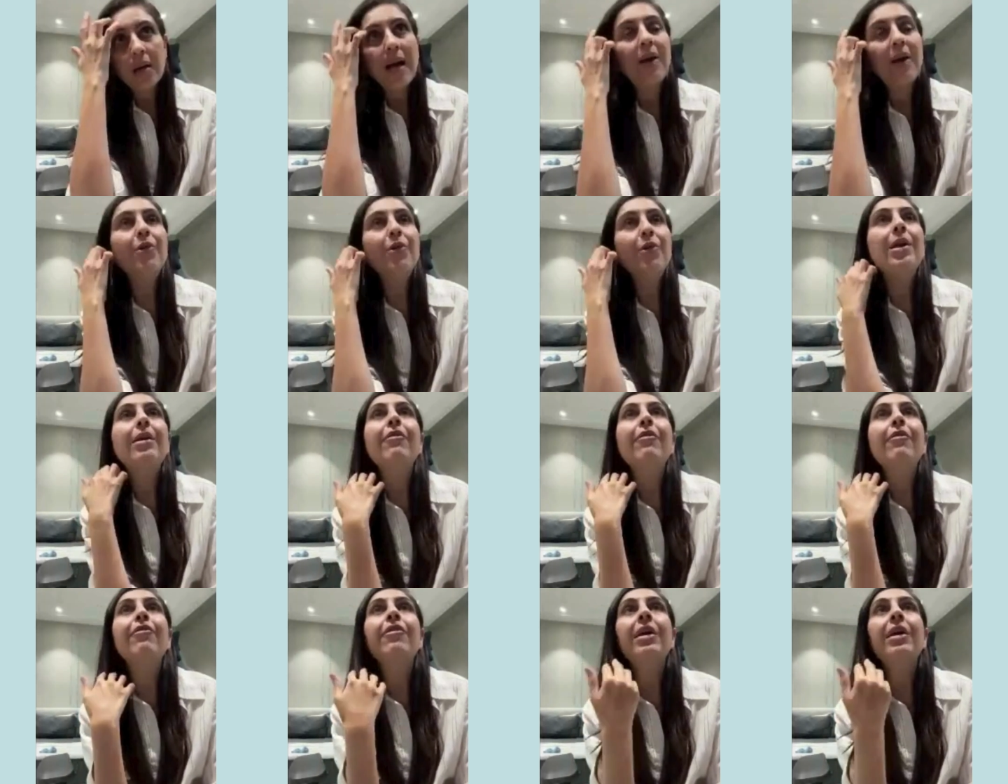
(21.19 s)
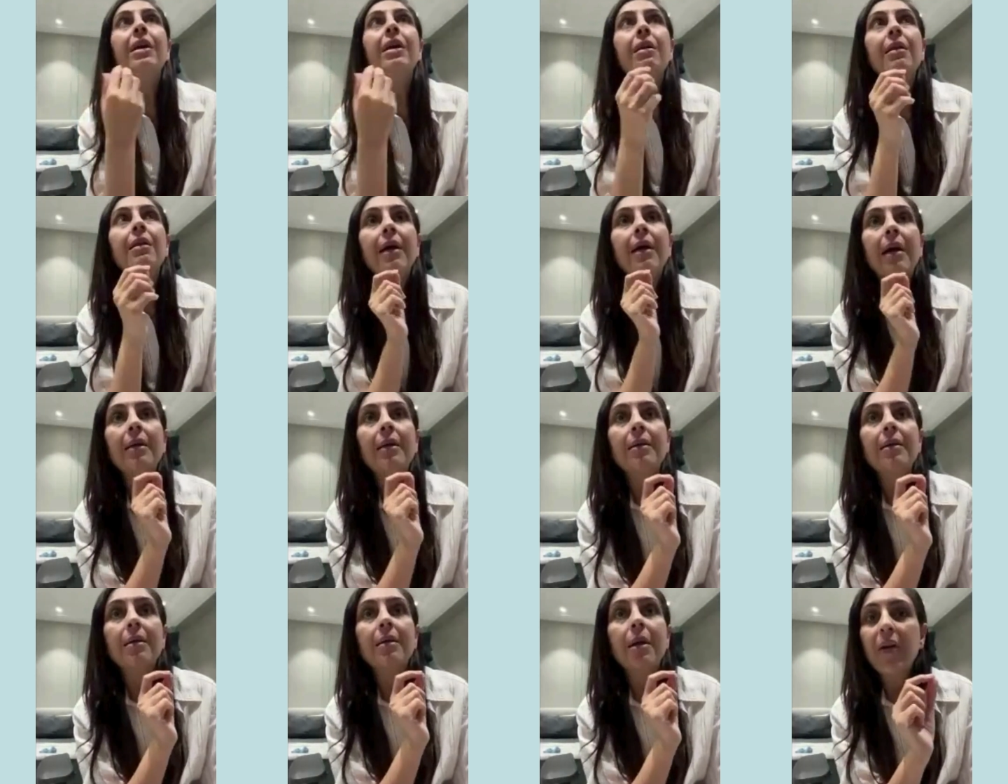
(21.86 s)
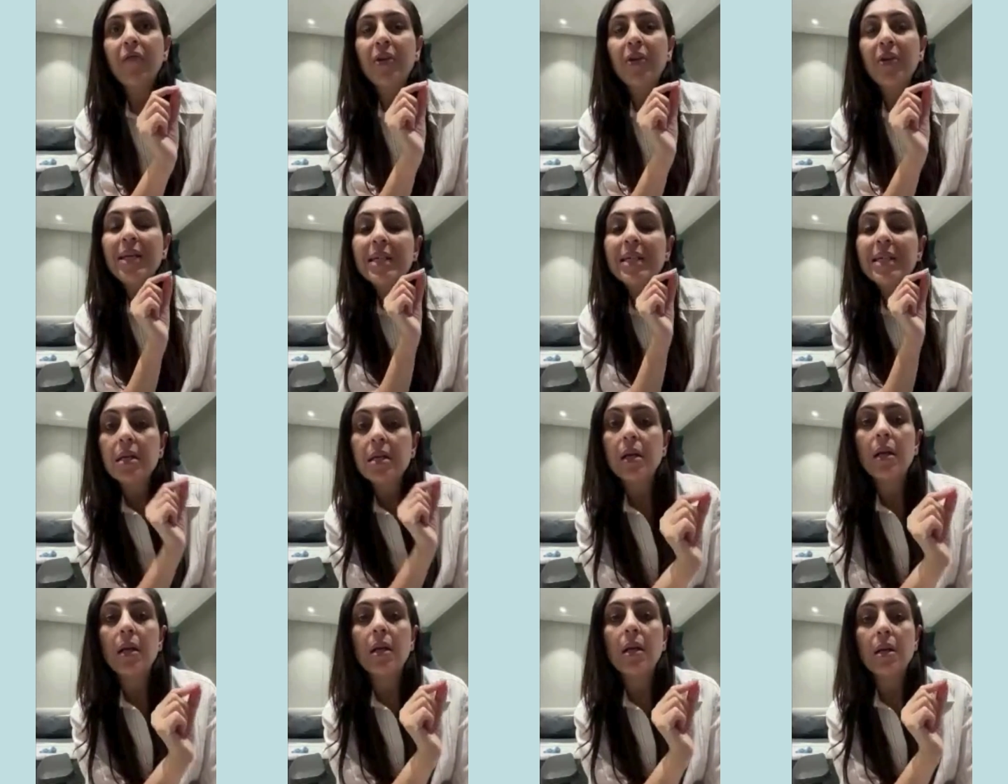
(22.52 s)
I really feel that we
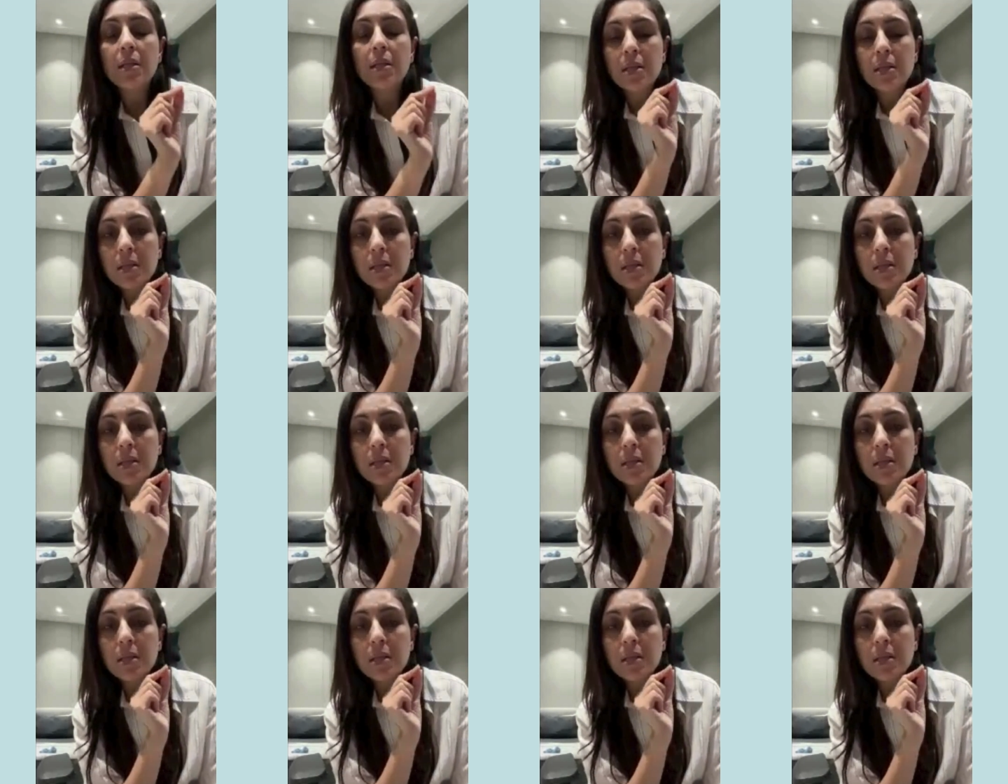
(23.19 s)
still